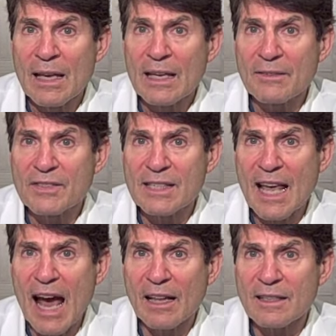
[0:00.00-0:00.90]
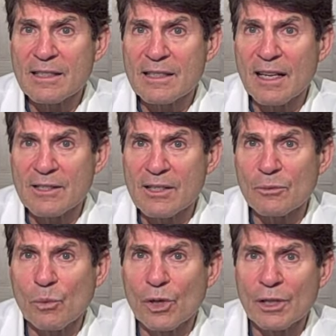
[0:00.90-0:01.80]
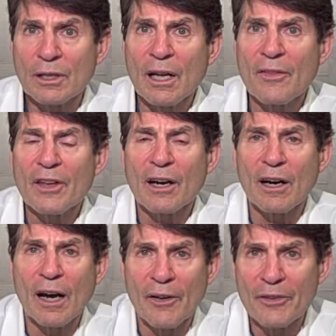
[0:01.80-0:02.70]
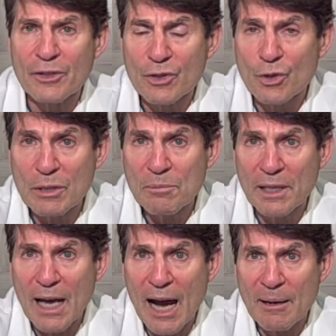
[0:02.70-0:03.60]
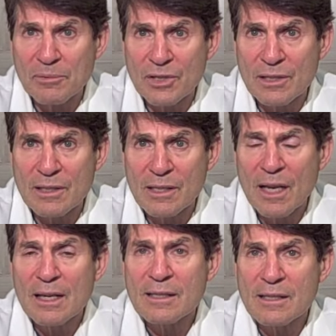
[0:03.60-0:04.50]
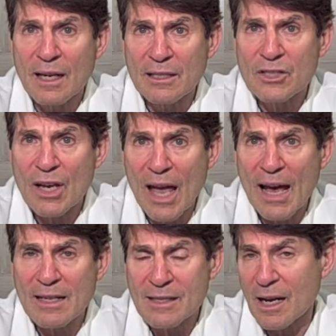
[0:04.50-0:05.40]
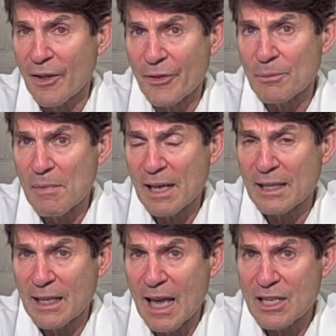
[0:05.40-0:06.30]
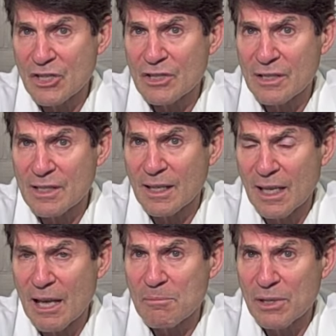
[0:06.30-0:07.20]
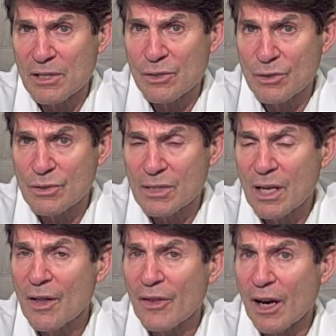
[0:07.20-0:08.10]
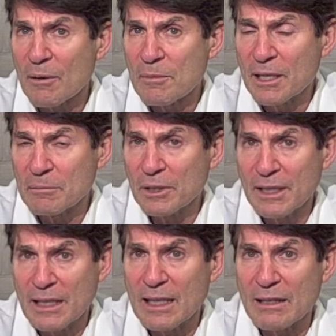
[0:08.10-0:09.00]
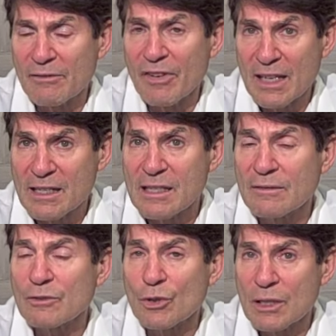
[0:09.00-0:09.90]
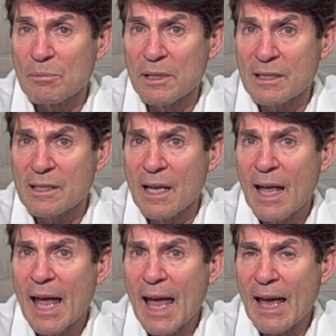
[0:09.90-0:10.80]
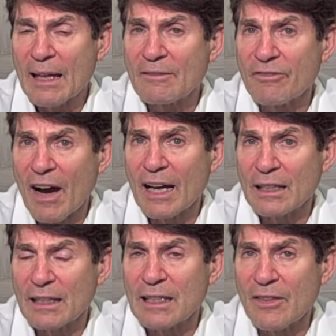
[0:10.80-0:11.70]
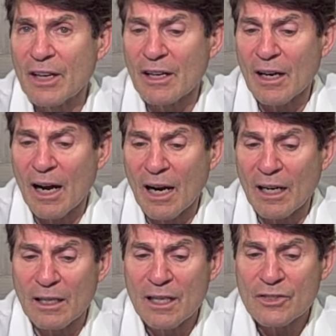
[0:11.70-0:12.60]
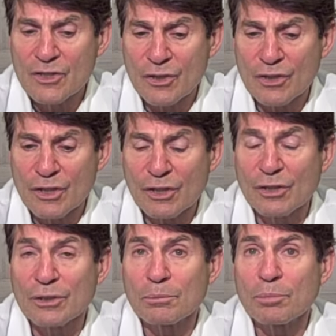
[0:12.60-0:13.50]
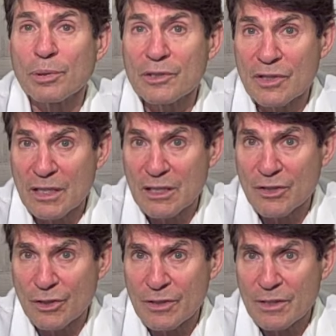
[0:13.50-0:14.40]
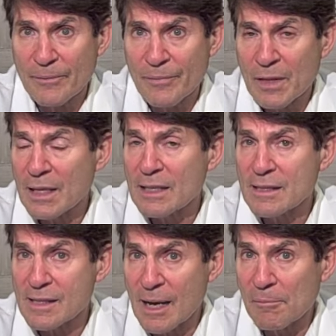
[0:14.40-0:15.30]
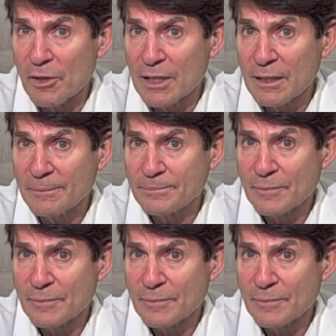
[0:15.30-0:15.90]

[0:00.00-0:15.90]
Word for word: If Cialis doesn't work, there are other treatment options such as other medications that can be used there are minimally invasive treatments, and finally, there are surgical procedures. In summary,